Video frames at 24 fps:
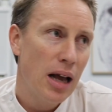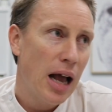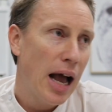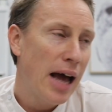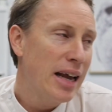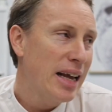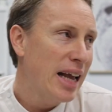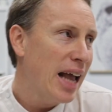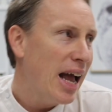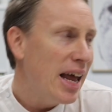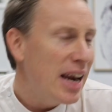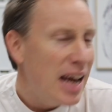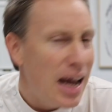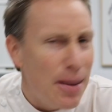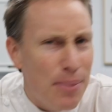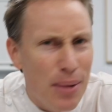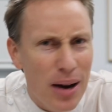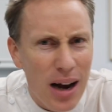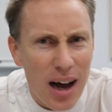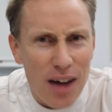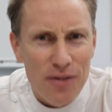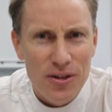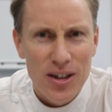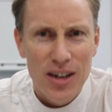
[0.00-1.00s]
and it can
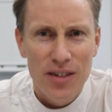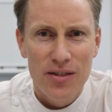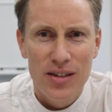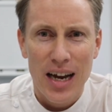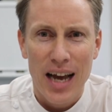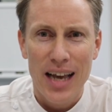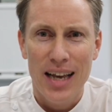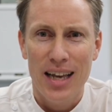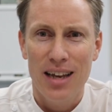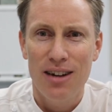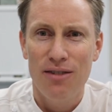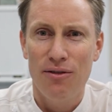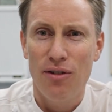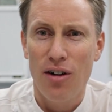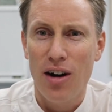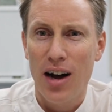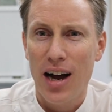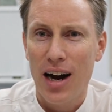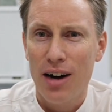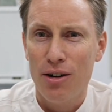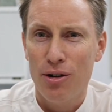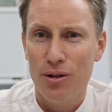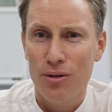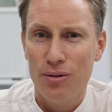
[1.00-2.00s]
happen after you've taken a
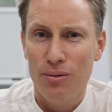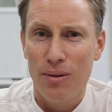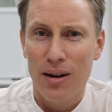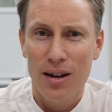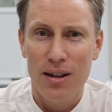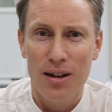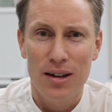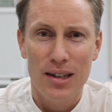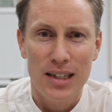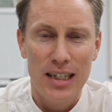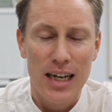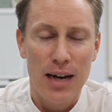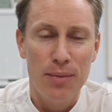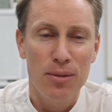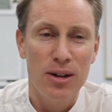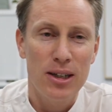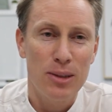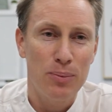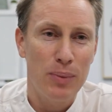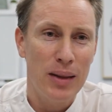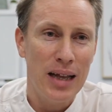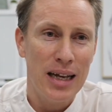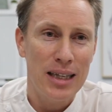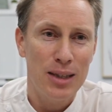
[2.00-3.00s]
Viagra or one of those
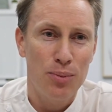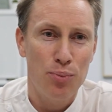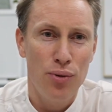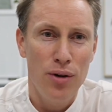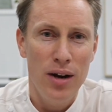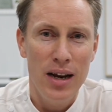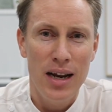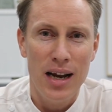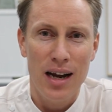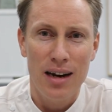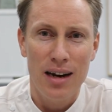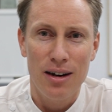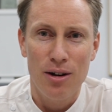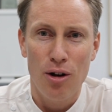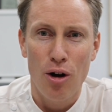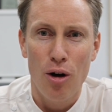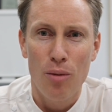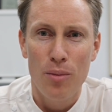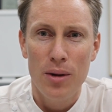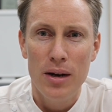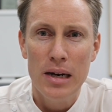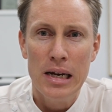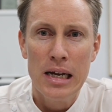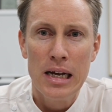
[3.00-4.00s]
tablets, but that's pretty
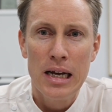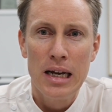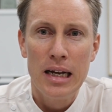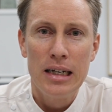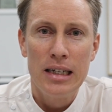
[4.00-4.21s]
uncommon.